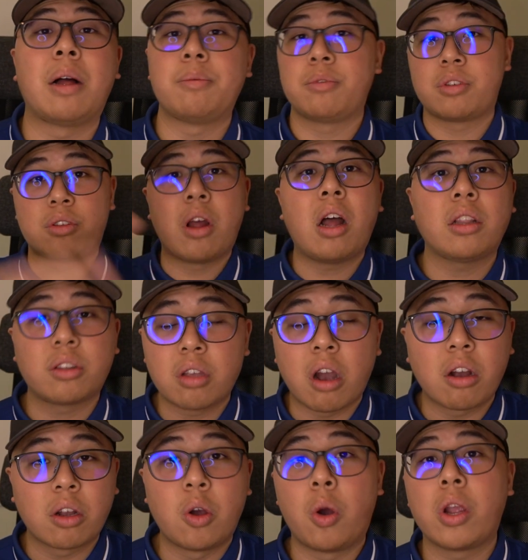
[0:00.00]
I'm just
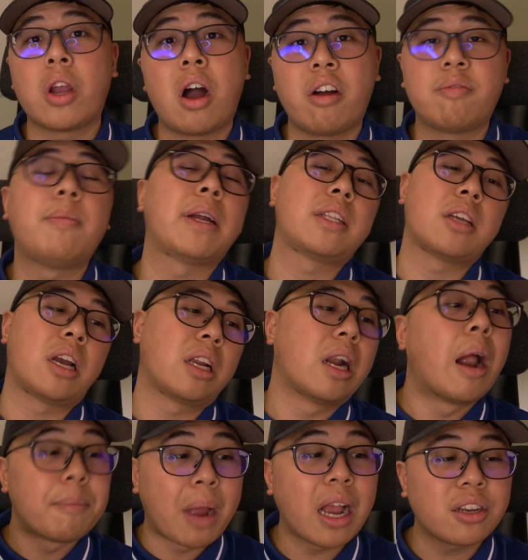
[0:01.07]
not going off my tongue
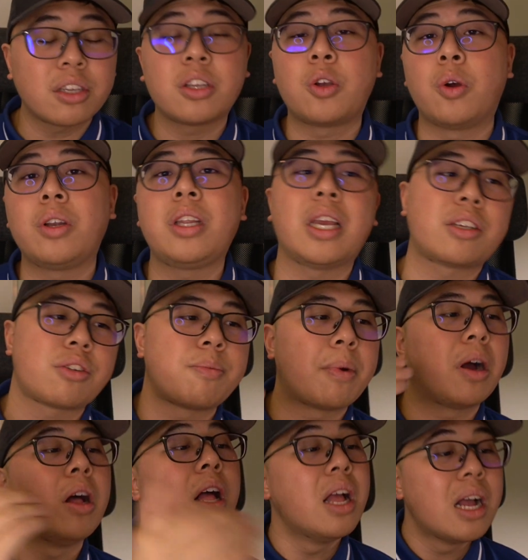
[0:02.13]
here. I'm actually going the extra
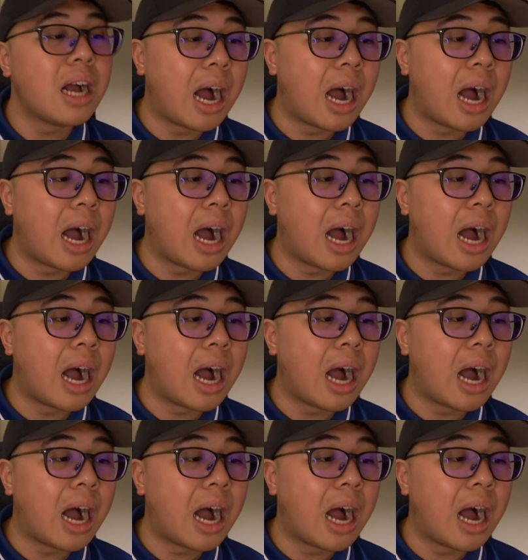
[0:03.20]
mile.